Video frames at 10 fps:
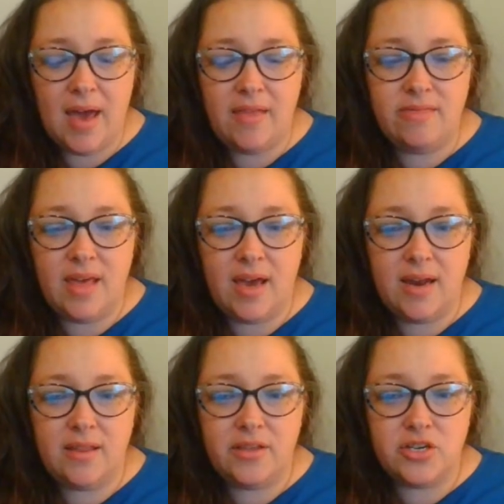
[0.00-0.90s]
and
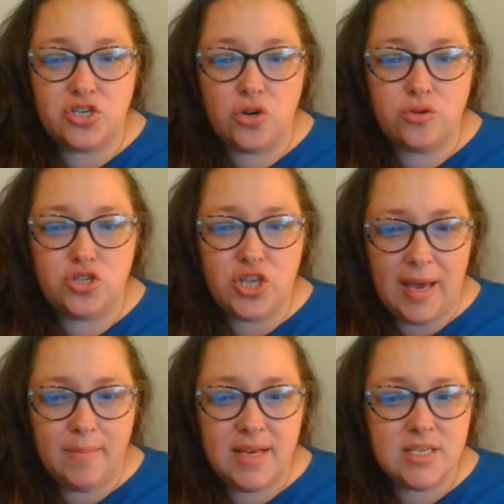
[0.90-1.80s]
then the show
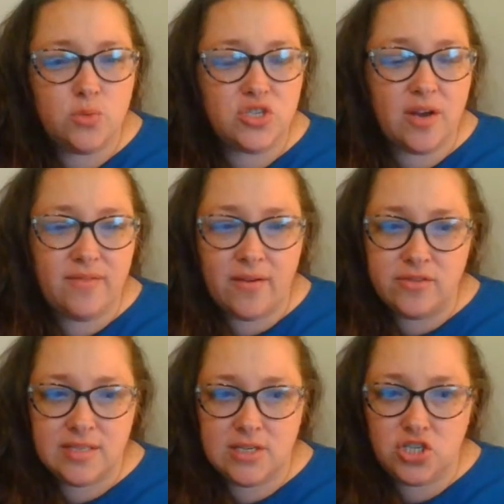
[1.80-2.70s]
Shameless, which I've
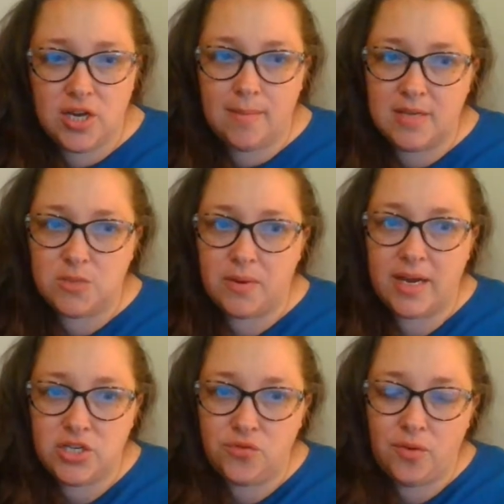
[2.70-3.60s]
never seen Shameless, but
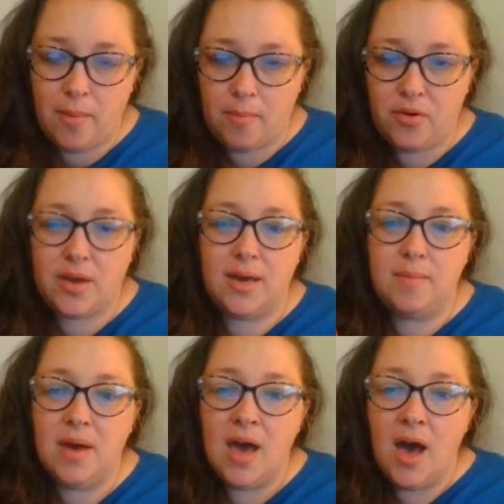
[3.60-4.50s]
I do remember him